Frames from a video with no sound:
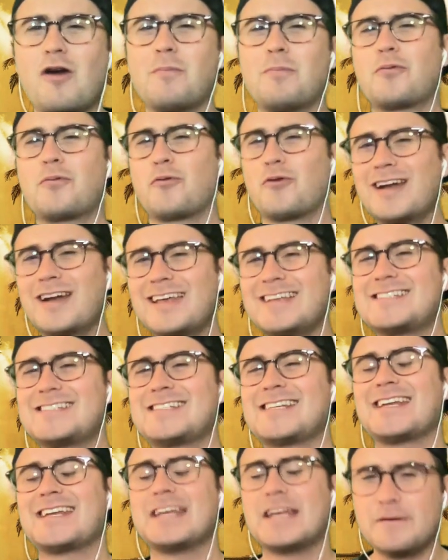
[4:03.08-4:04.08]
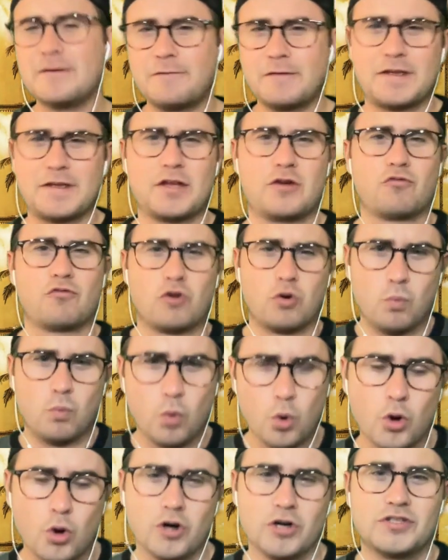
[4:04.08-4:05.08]
are pretty significant
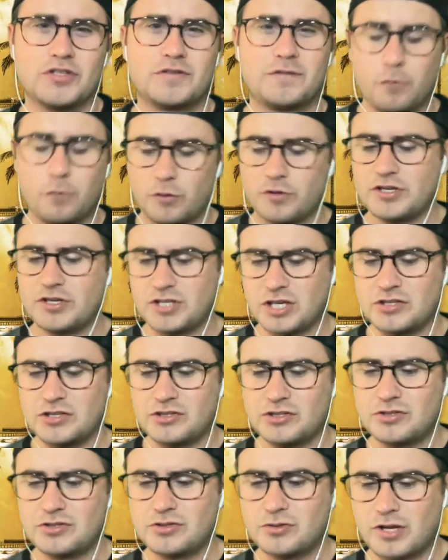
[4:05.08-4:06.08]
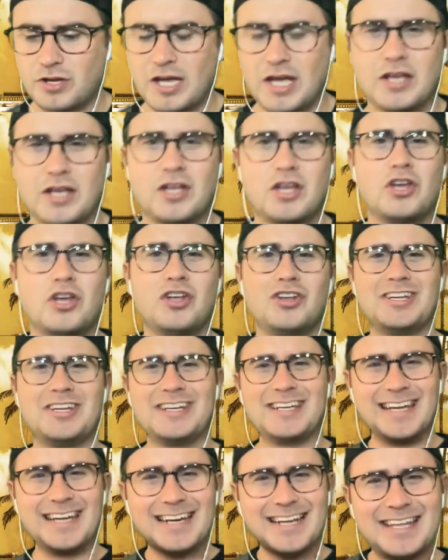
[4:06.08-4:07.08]
rewards for the dungeons, okay?
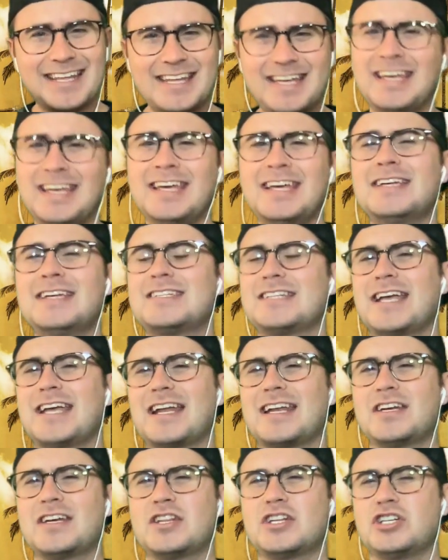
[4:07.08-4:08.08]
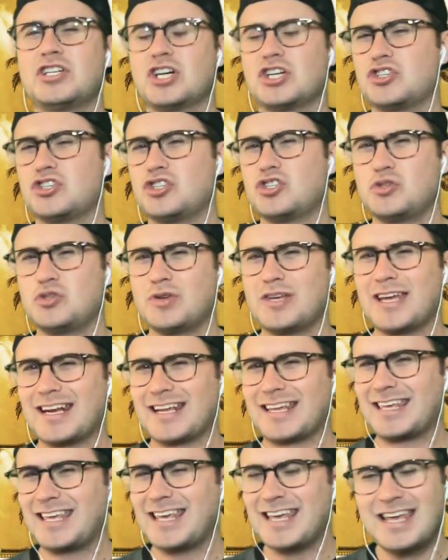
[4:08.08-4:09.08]
You need a key to get into the dungeons. You get
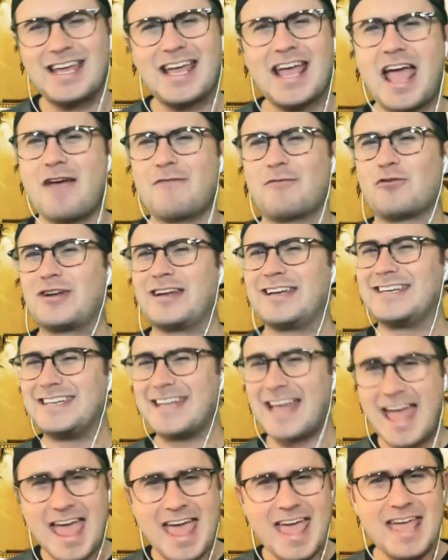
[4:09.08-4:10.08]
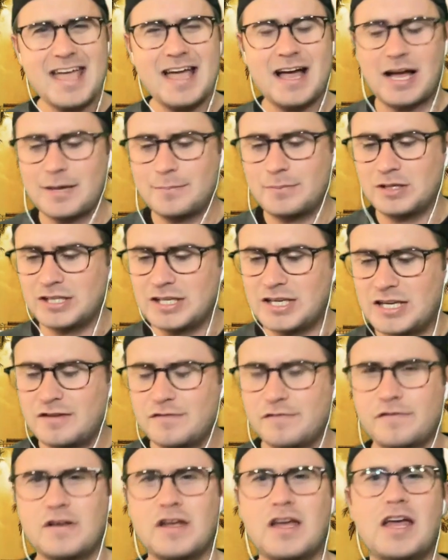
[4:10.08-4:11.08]
a key every day, I
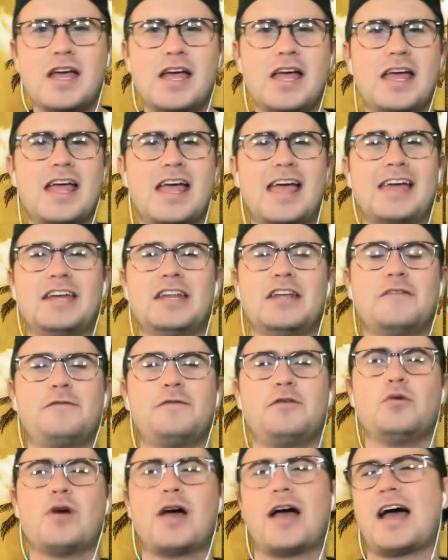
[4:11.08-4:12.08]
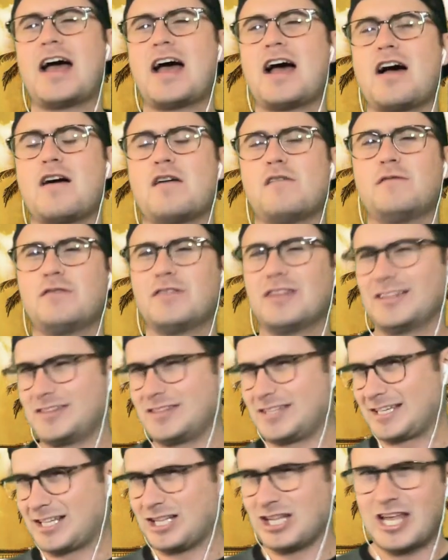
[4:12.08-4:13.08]
believe. And if you have
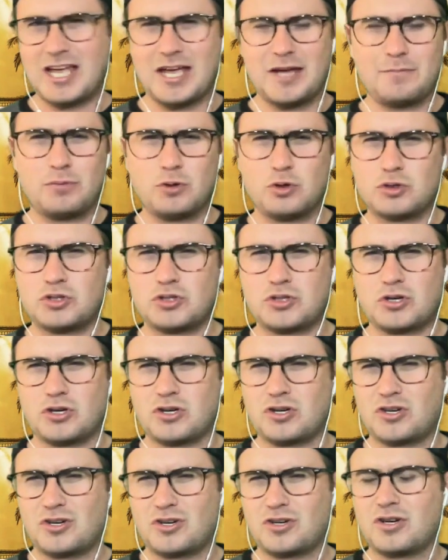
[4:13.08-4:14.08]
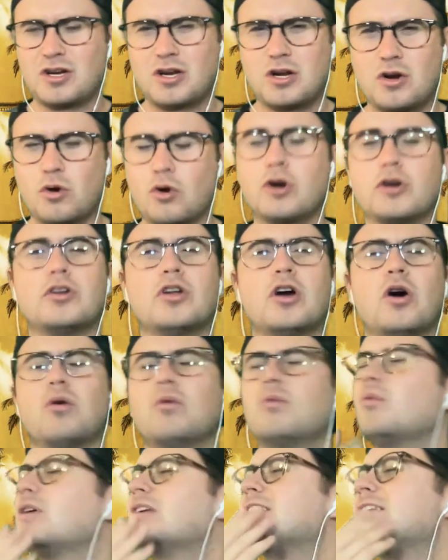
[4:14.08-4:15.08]
what, the clan booster, or
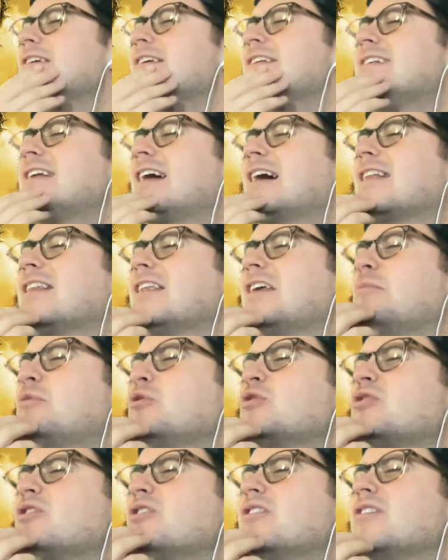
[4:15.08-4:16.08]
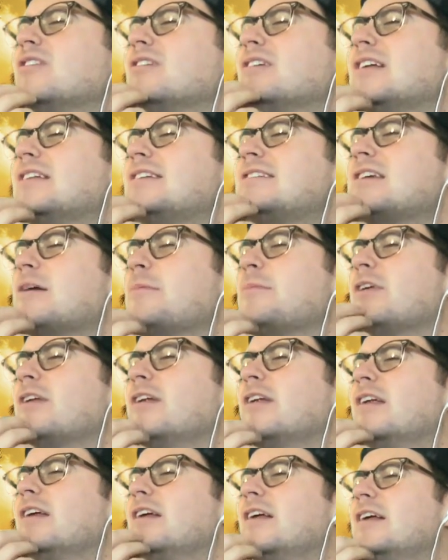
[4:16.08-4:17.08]
no, what is it? It's not clan booster. It's
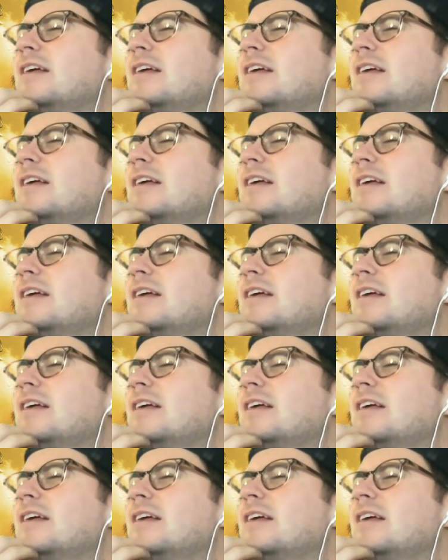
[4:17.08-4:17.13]
something.